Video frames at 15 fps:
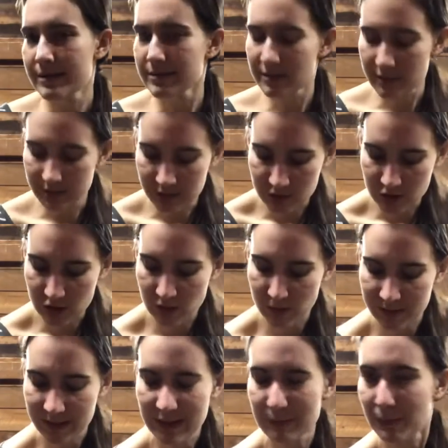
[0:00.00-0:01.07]
nothing to do
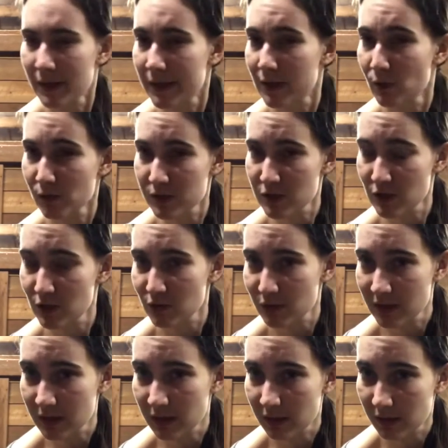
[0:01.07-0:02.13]
with anybody, or so you
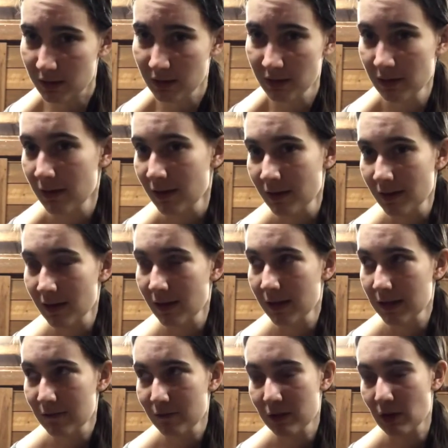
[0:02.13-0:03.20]
think,
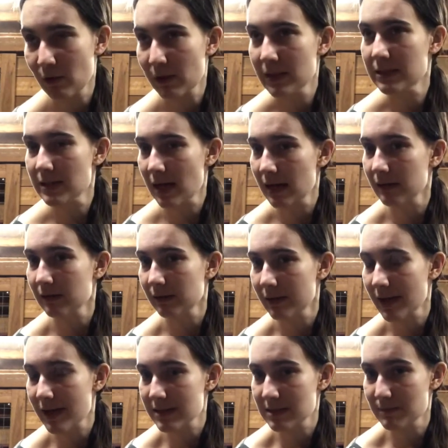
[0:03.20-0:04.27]
even though he technically
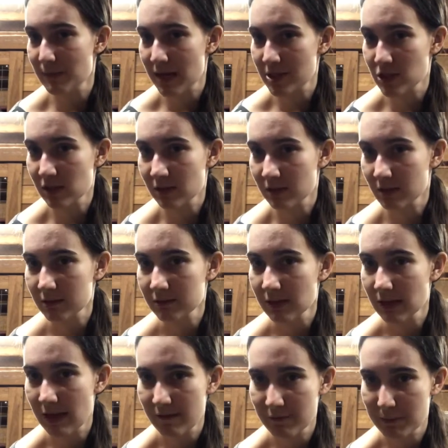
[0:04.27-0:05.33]
has the magic that
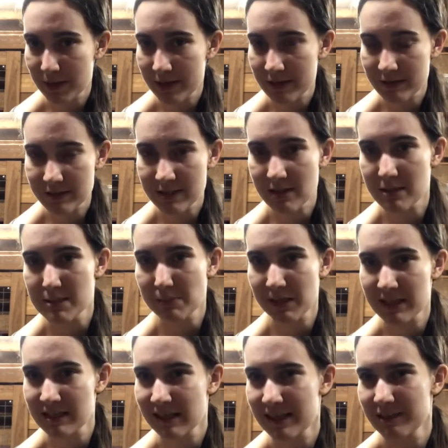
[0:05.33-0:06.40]
everybody else does, but
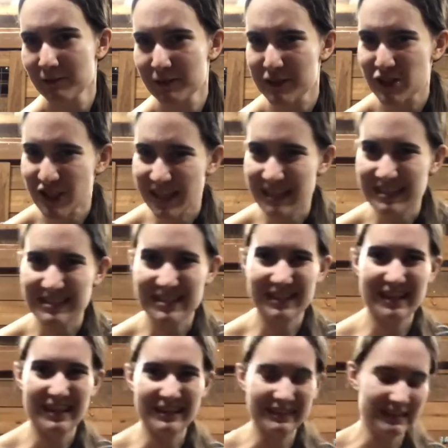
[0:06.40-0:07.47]
he kind of rejects it
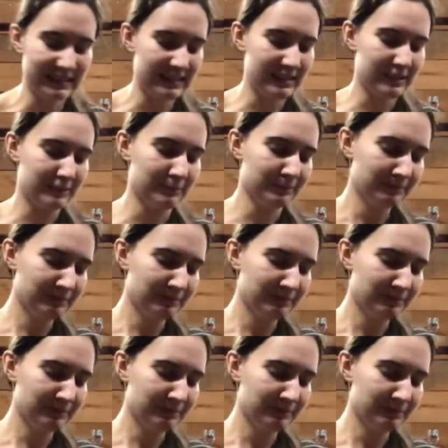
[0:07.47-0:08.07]
kind of deal.